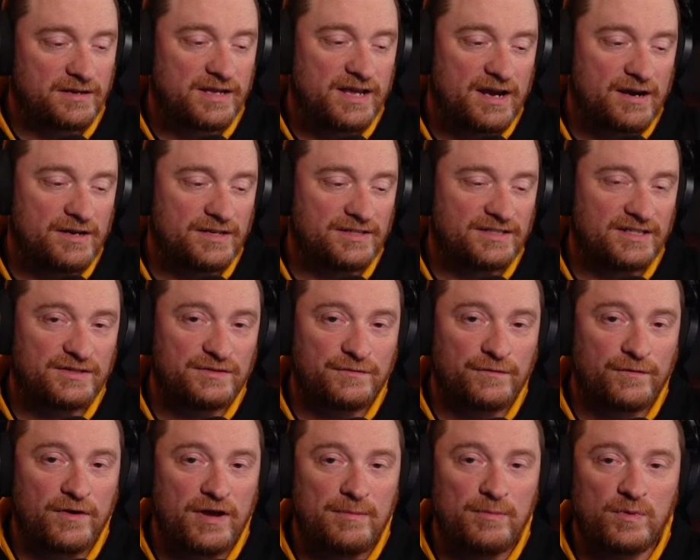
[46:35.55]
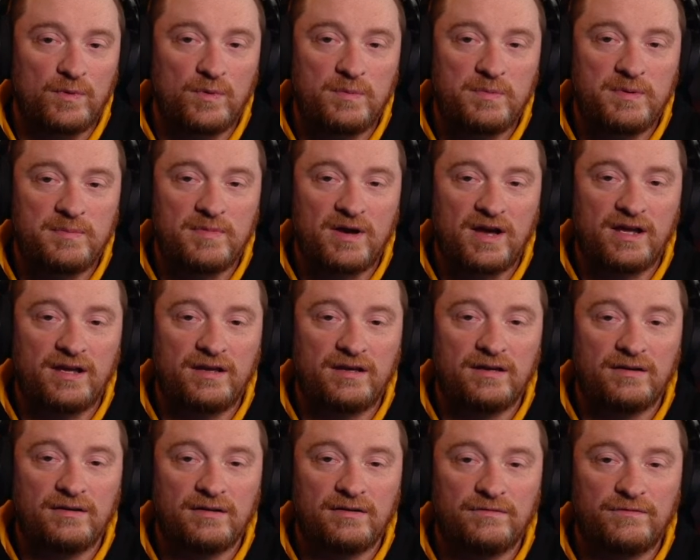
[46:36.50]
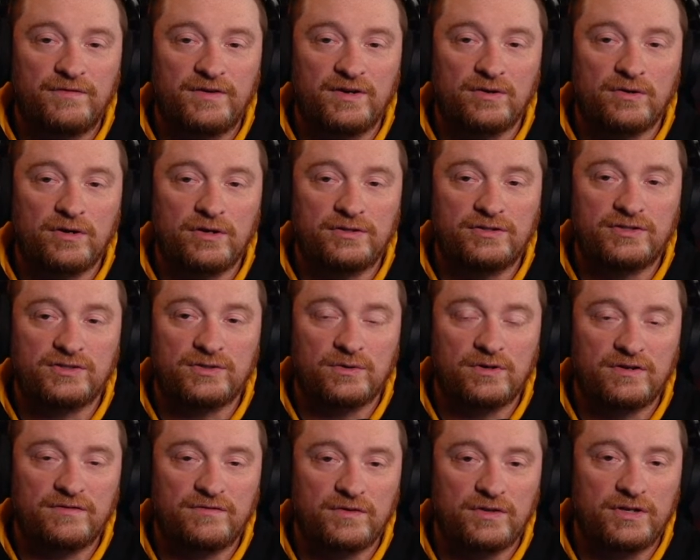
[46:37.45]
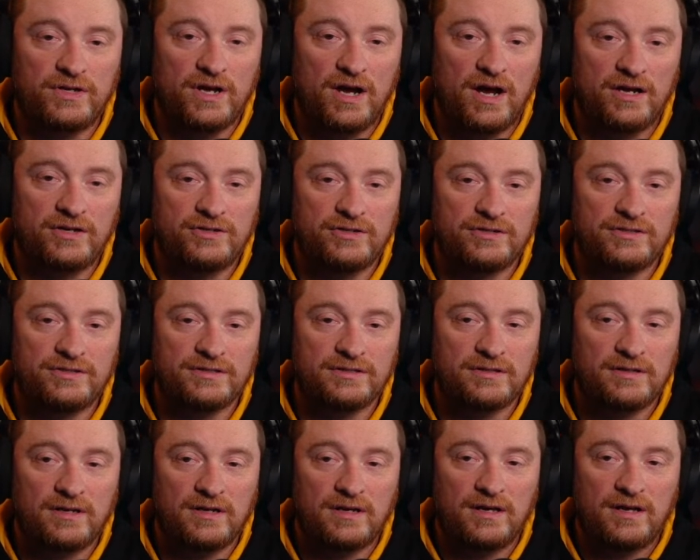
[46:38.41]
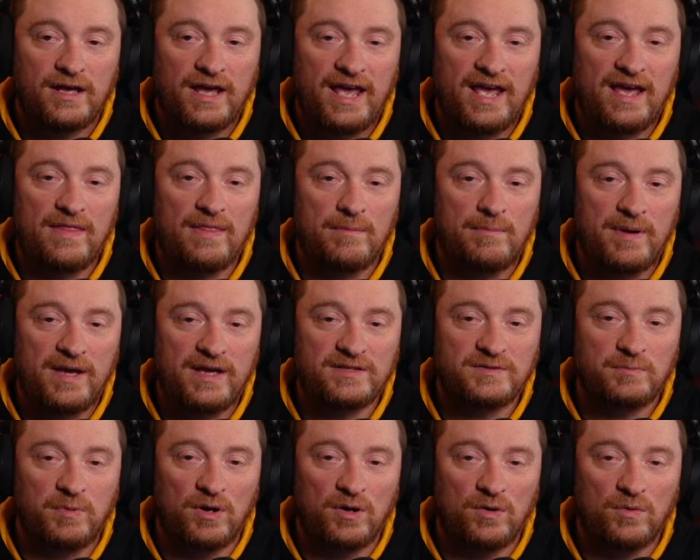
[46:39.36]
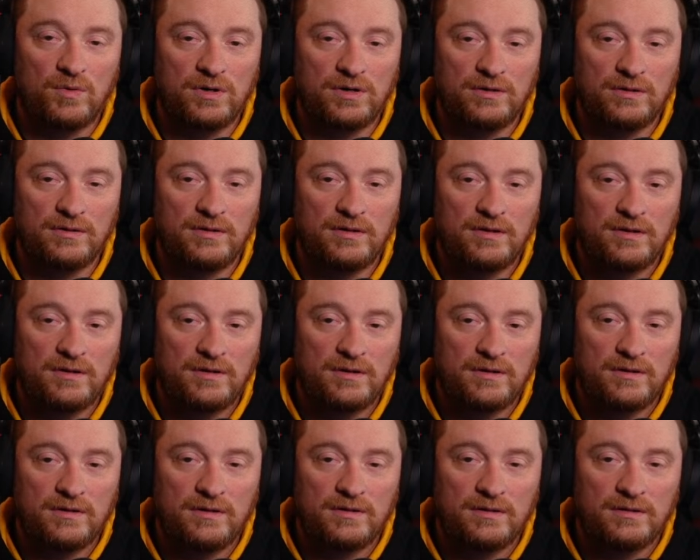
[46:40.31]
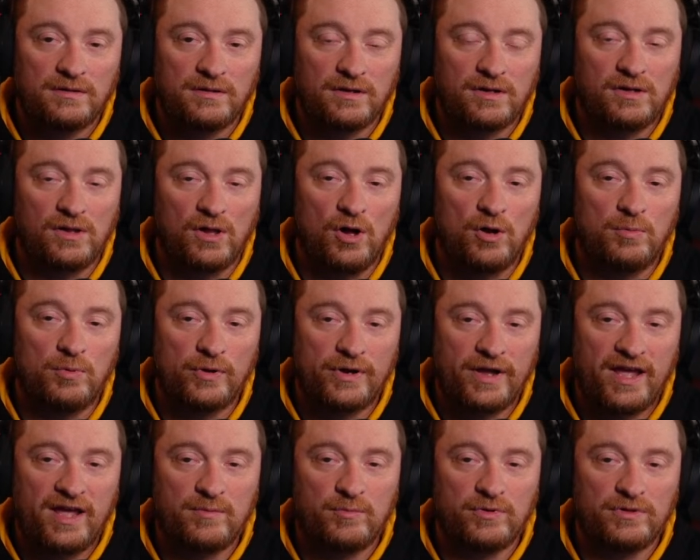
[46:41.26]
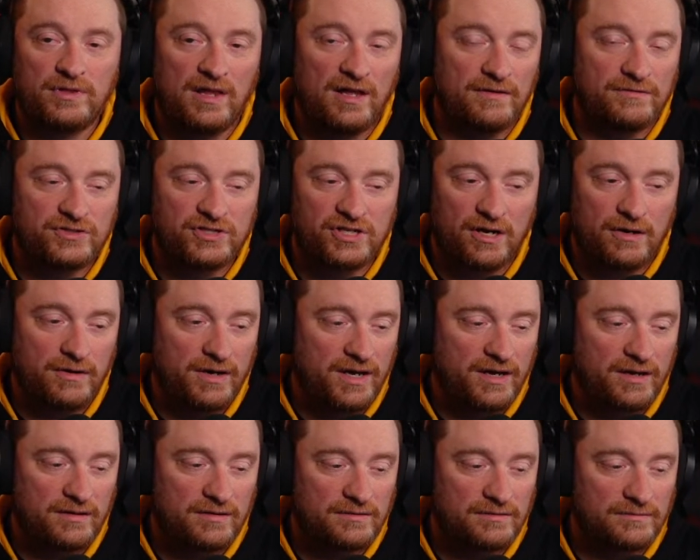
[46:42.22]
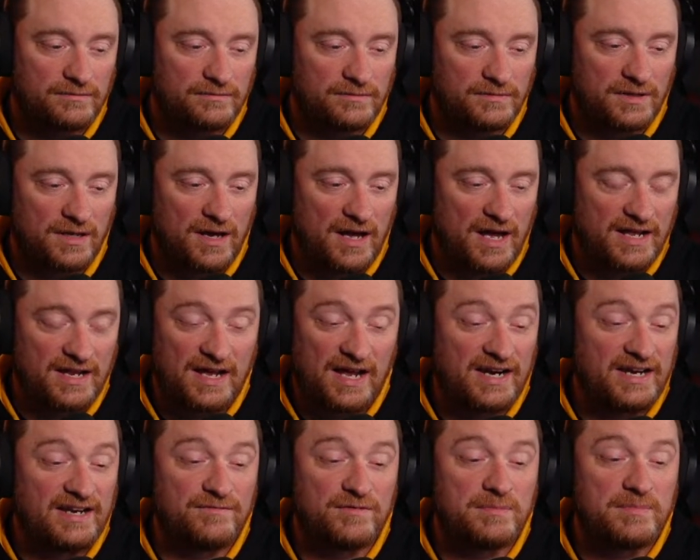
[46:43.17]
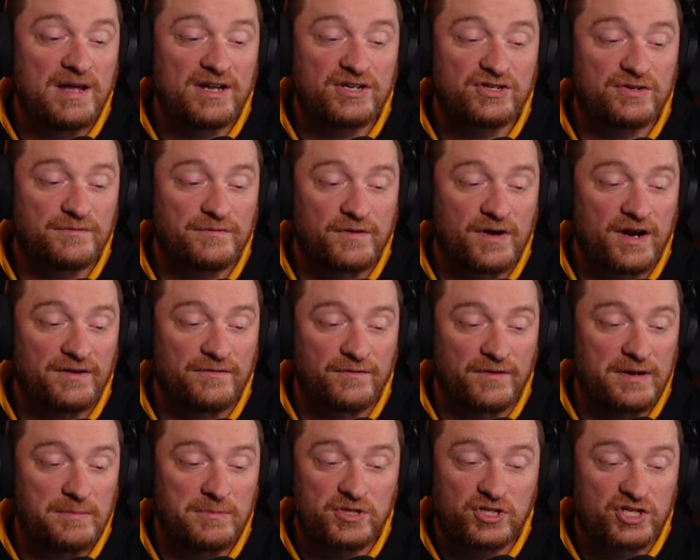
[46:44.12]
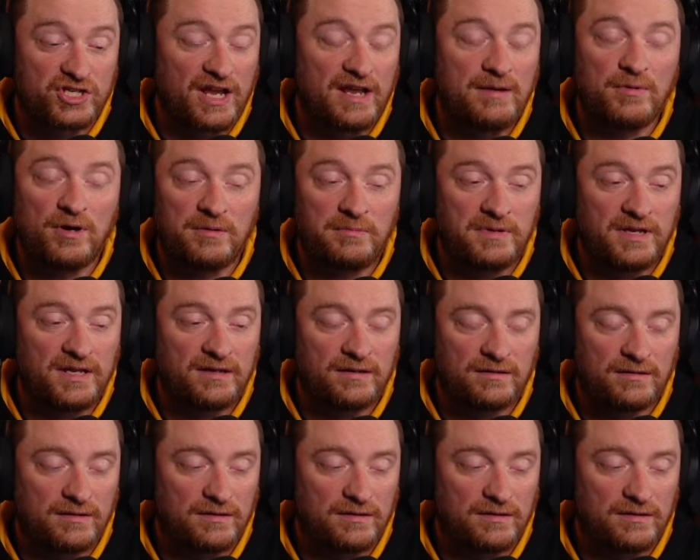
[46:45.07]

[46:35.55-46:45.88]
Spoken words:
Gary says Freeman would be my feel good story for the Dodgers and the baseball world. The global game would love Shohei. I didn't even mention Freddie Freeman. Shame on me.